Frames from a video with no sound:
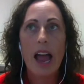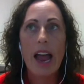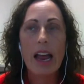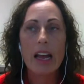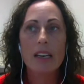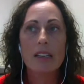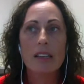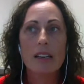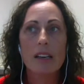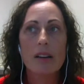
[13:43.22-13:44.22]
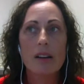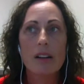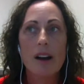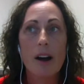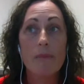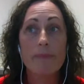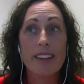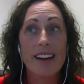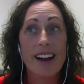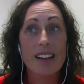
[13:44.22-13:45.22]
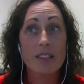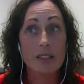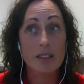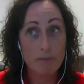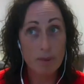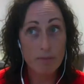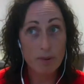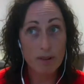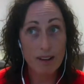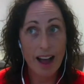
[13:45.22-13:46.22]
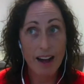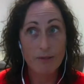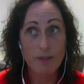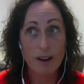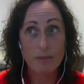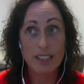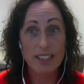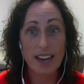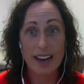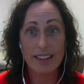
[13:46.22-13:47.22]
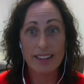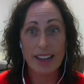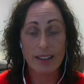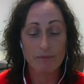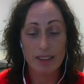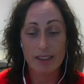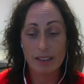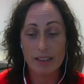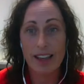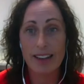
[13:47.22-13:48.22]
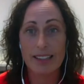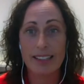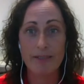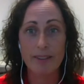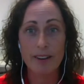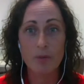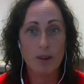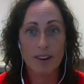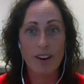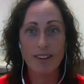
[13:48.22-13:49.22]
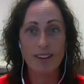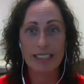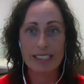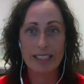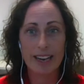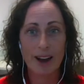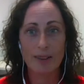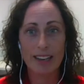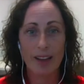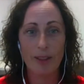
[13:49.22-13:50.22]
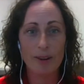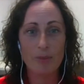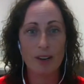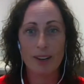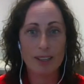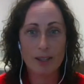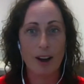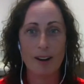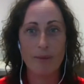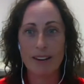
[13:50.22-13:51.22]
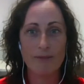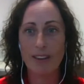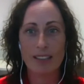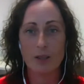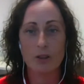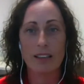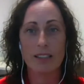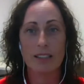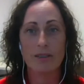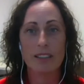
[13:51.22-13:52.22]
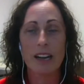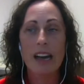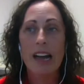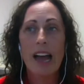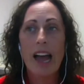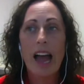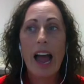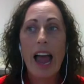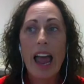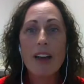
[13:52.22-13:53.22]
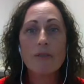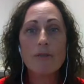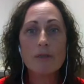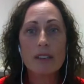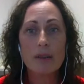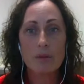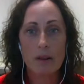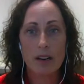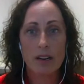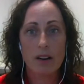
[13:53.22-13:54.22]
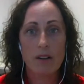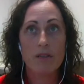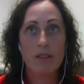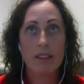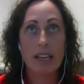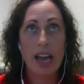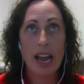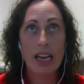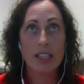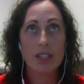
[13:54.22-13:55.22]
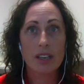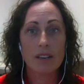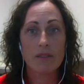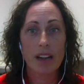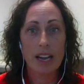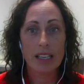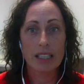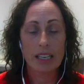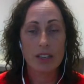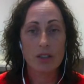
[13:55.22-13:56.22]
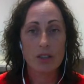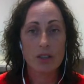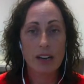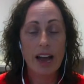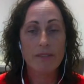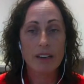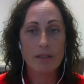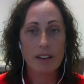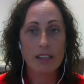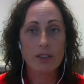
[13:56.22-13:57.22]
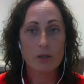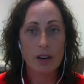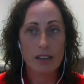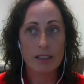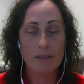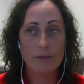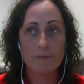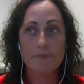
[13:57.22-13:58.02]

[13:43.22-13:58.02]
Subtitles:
And um, some people have decided that this Thanksgiving, we're all going to sit down together and we're going to talk about advanced directives. Everyone over the age of 18 should have an advanced directive.